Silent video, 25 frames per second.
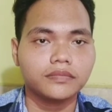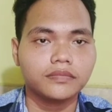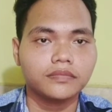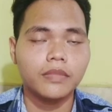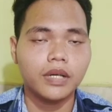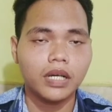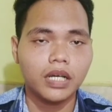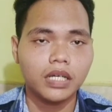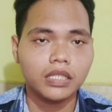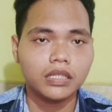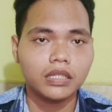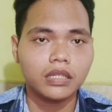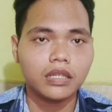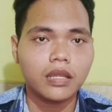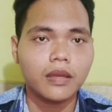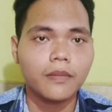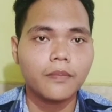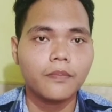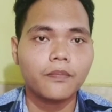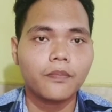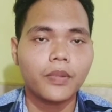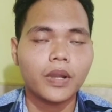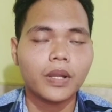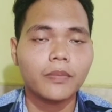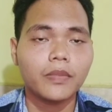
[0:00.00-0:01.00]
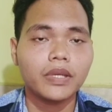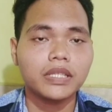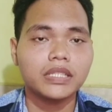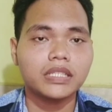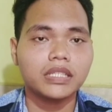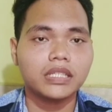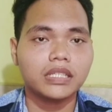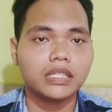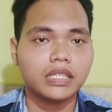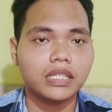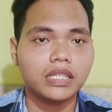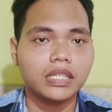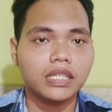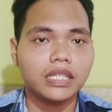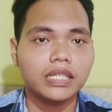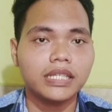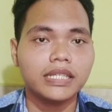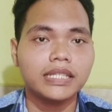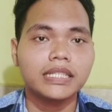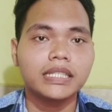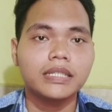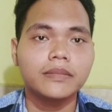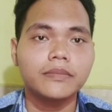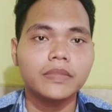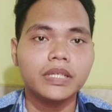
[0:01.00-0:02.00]
But pragmatically,
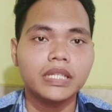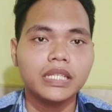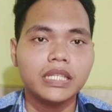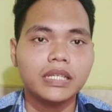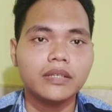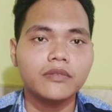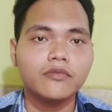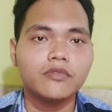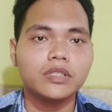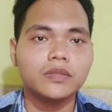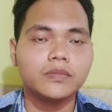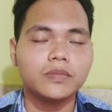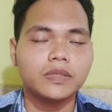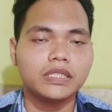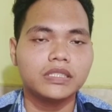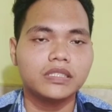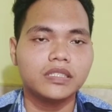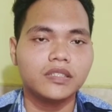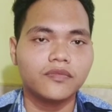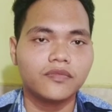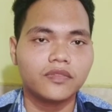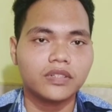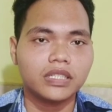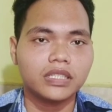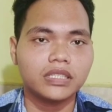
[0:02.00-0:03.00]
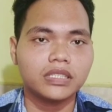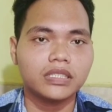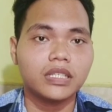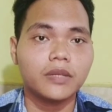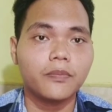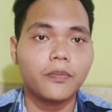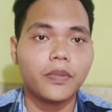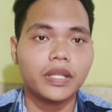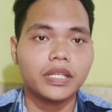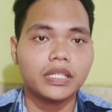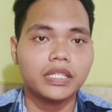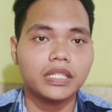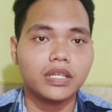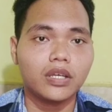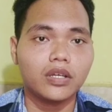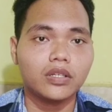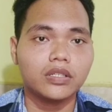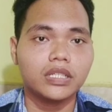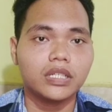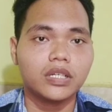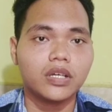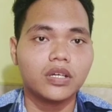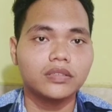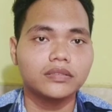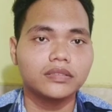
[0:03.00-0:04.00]
the meaning will be different depending
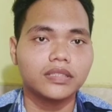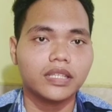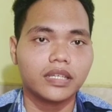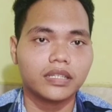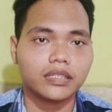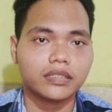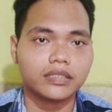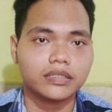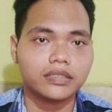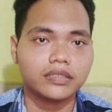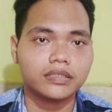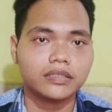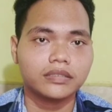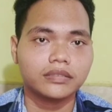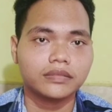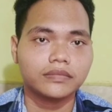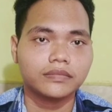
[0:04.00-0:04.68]
on the context.